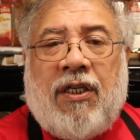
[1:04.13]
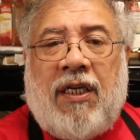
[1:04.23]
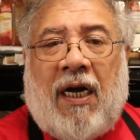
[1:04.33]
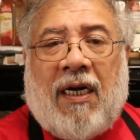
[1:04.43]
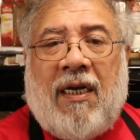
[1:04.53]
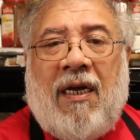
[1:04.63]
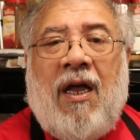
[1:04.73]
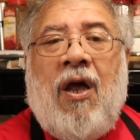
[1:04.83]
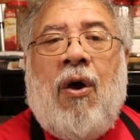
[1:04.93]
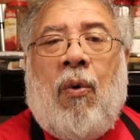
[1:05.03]
Tuck,
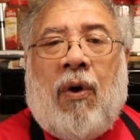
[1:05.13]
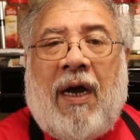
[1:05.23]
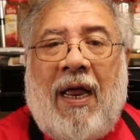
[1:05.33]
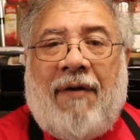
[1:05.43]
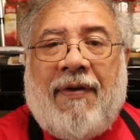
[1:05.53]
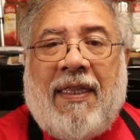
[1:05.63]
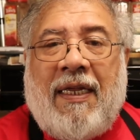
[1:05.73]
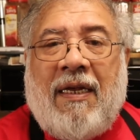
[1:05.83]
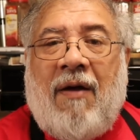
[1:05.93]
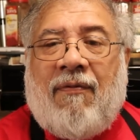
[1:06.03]
where
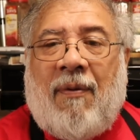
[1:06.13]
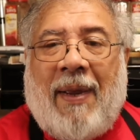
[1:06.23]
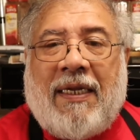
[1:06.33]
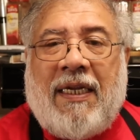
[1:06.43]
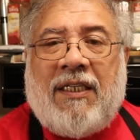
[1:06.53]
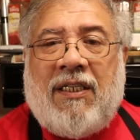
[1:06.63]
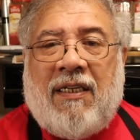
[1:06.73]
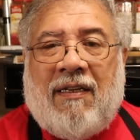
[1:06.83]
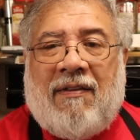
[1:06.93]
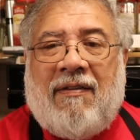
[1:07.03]
everything from my kitchen
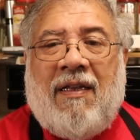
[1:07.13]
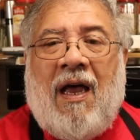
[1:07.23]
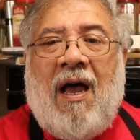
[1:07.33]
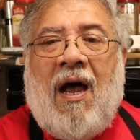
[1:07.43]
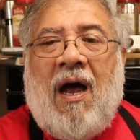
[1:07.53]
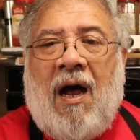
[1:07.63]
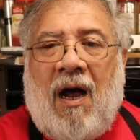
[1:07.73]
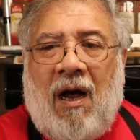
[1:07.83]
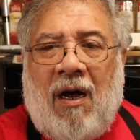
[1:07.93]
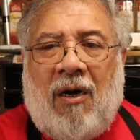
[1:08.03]
is
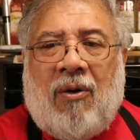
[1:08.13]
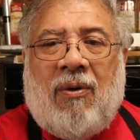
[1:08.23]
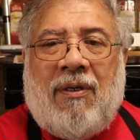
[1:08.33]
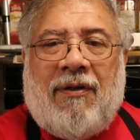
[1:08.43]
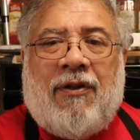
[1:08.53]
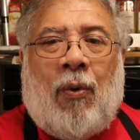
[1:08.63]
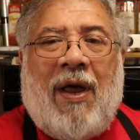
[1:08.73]
oh so